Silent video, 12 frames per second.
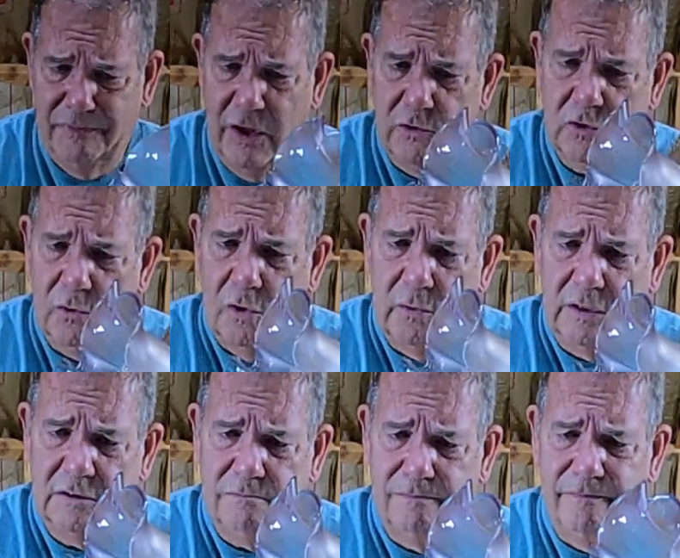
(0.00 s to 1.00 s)
Those are
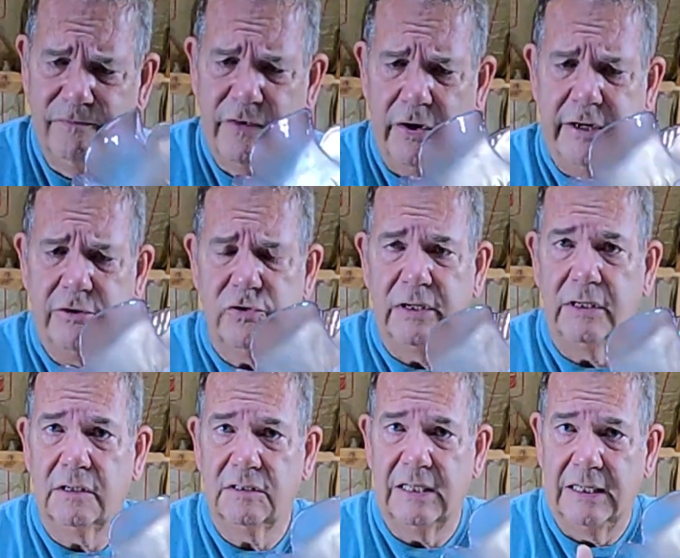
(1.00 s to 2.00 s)
always very interesting
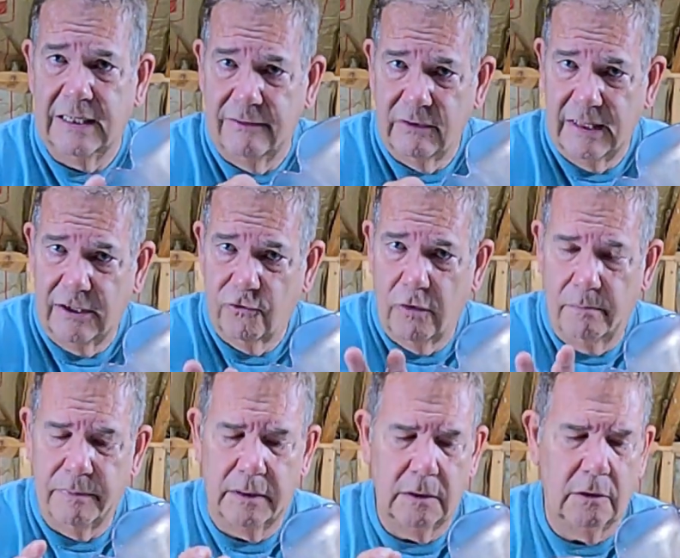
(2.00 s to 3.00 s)
because they give you that
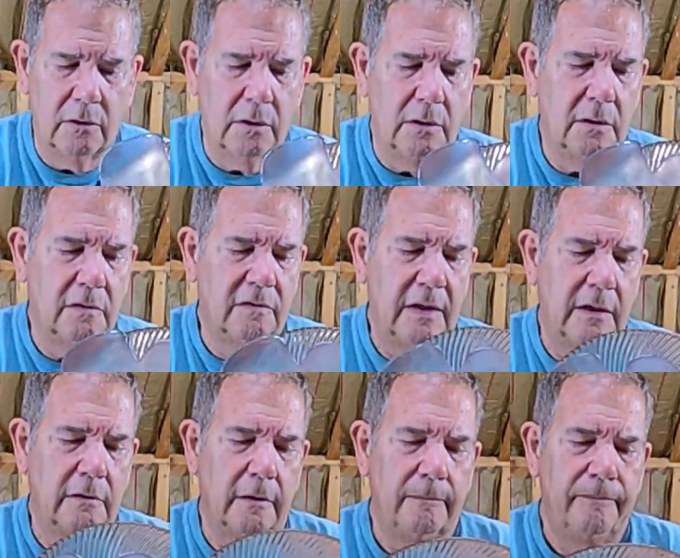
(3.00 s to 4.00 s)
trumpeted look in the
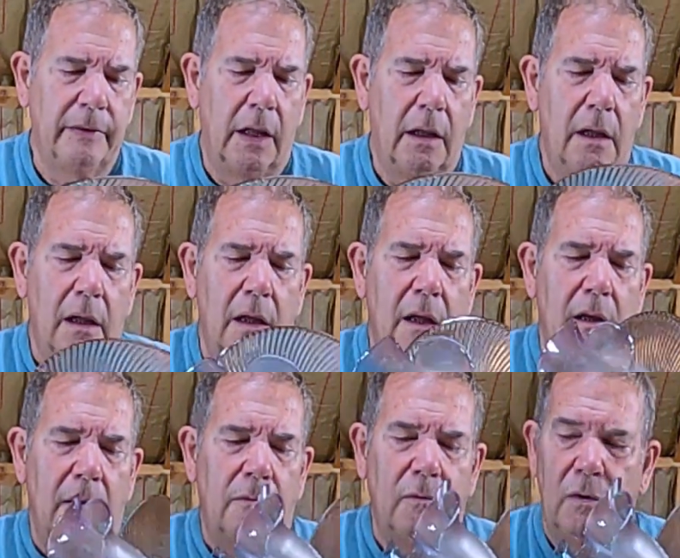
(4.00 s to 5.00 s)
center.
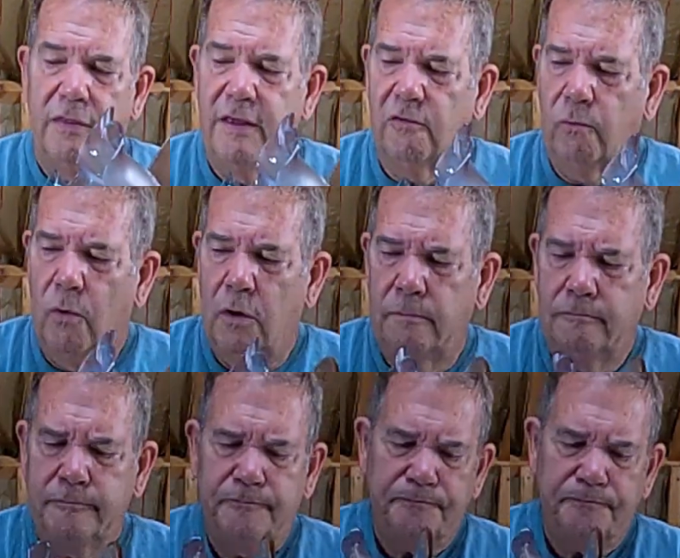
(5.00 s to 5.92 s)
Well, this one,